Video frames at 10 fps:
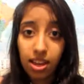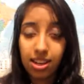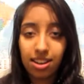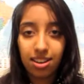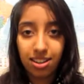
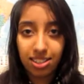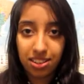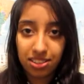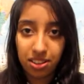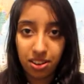Hey guys,
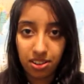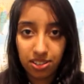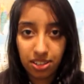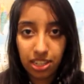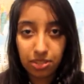how's it going?
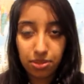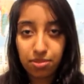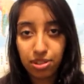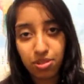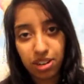So this
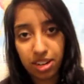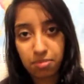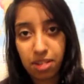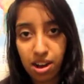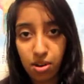week we're talking
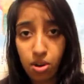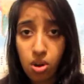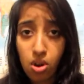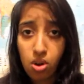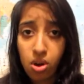about
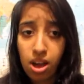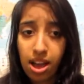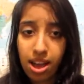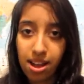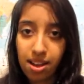
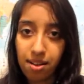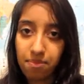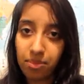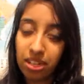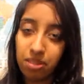
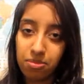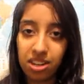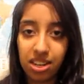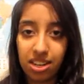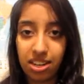um,
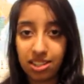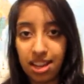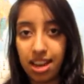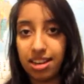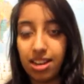communities
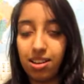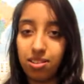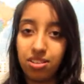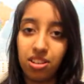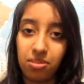and
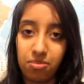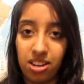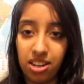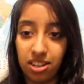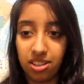allies to
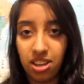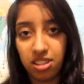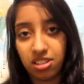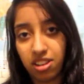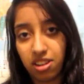communities.
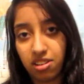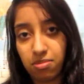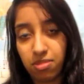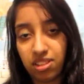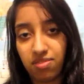So
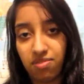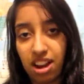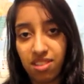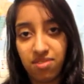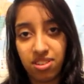the most
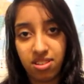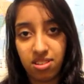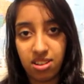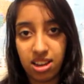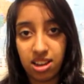
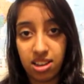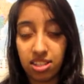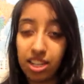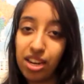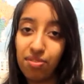relevant and
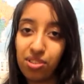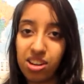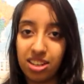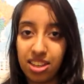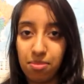
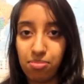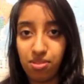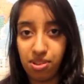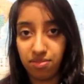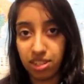significant
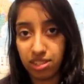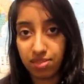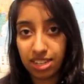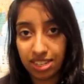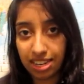example of this
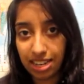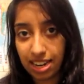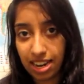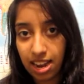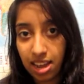
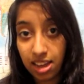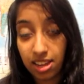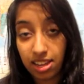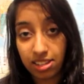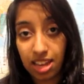recently
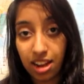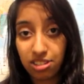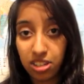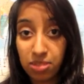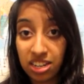is the
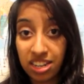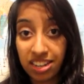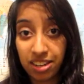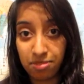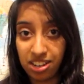
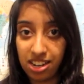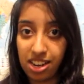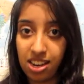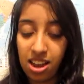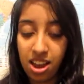LGBT
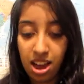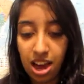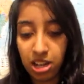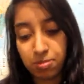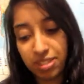community.
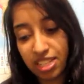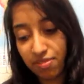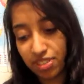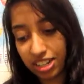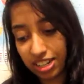And
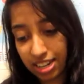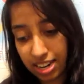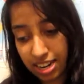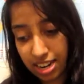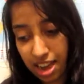
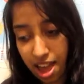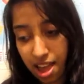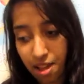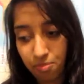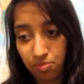specifically,
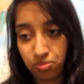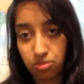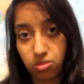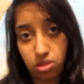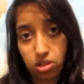
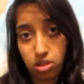um,